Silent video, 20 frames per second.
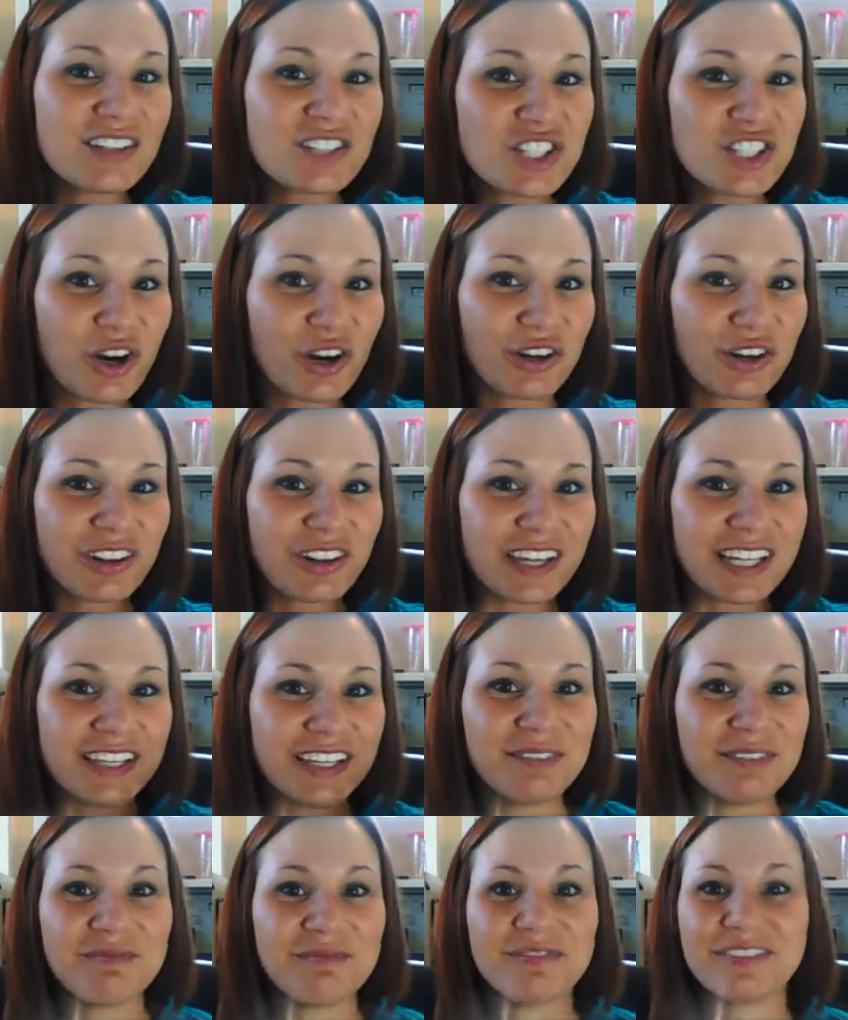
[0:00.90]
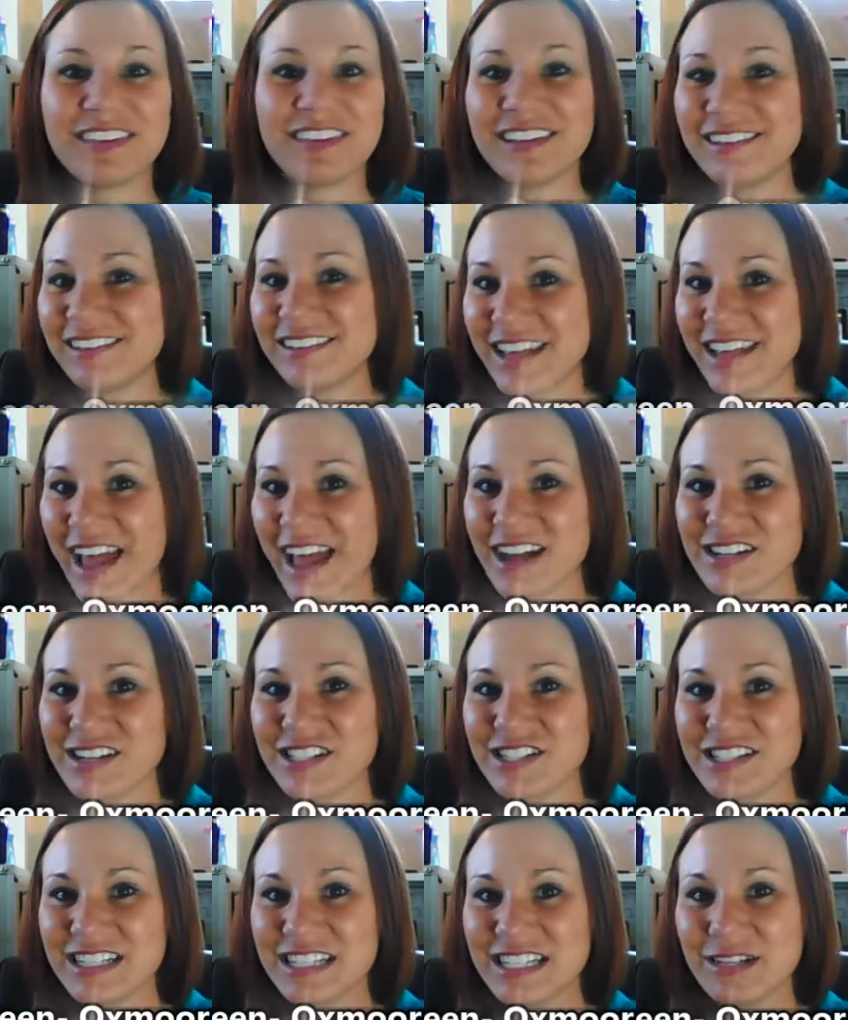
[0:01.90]
Charlie, this is
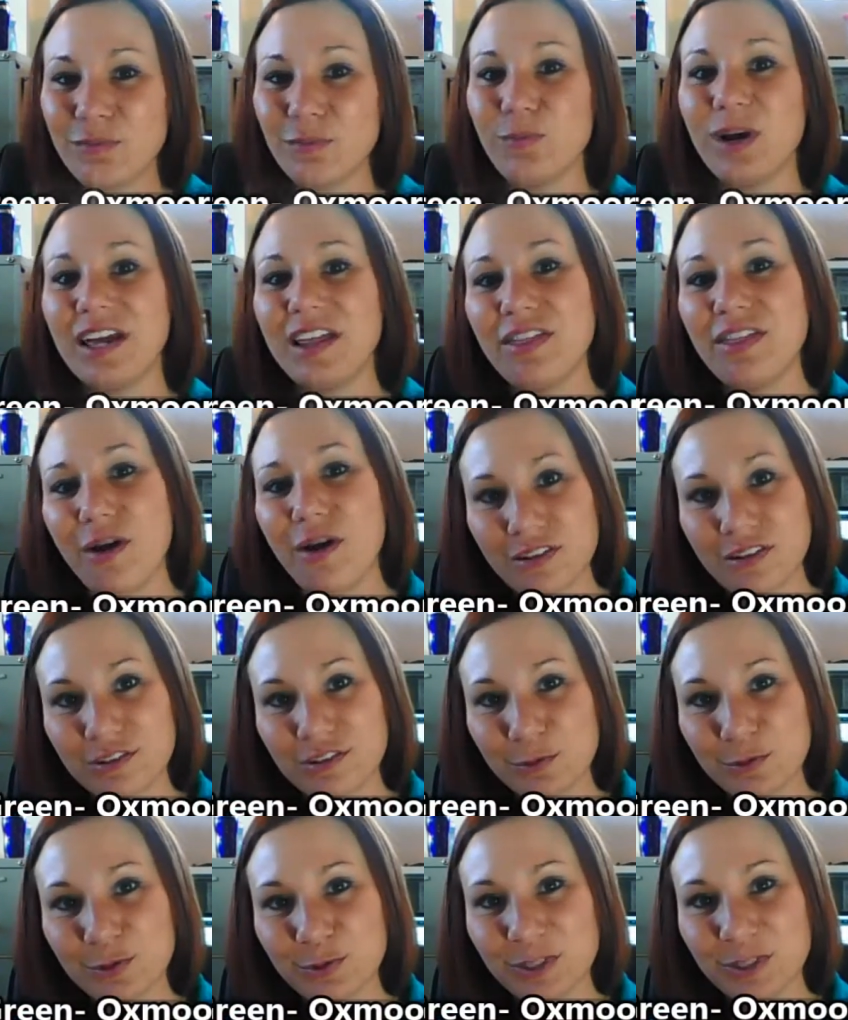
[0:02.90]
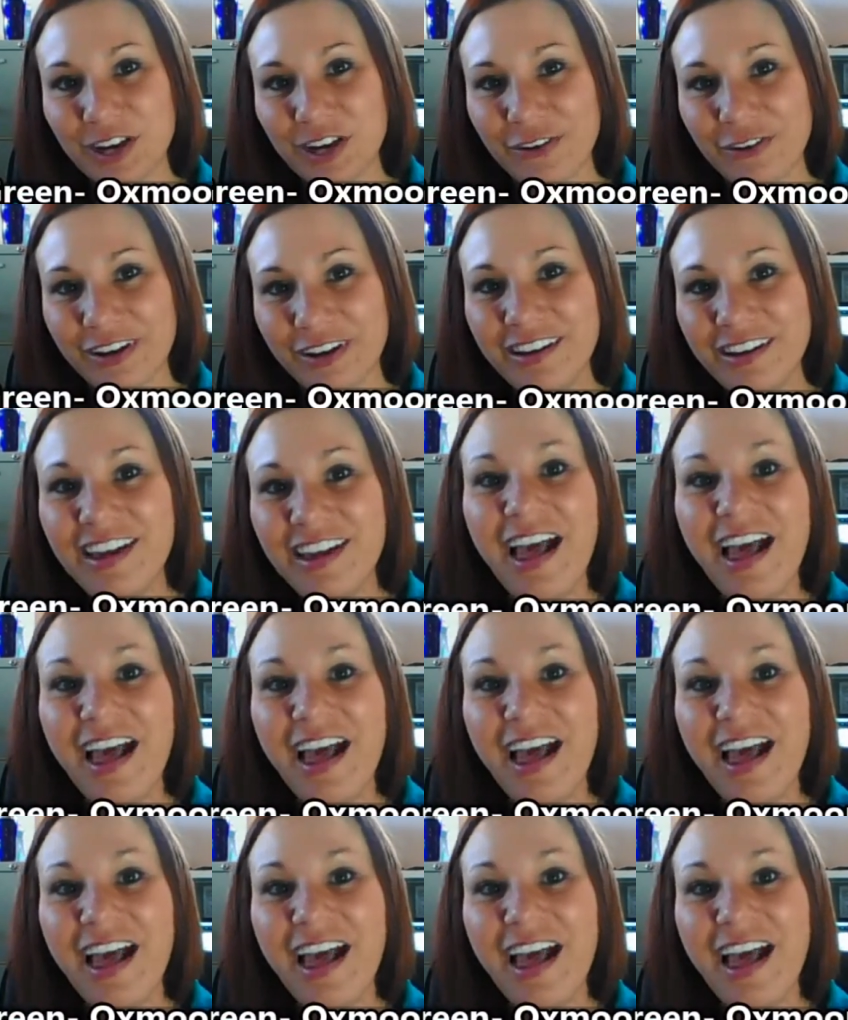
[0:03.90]
Ashley with Oxmoor Toyota.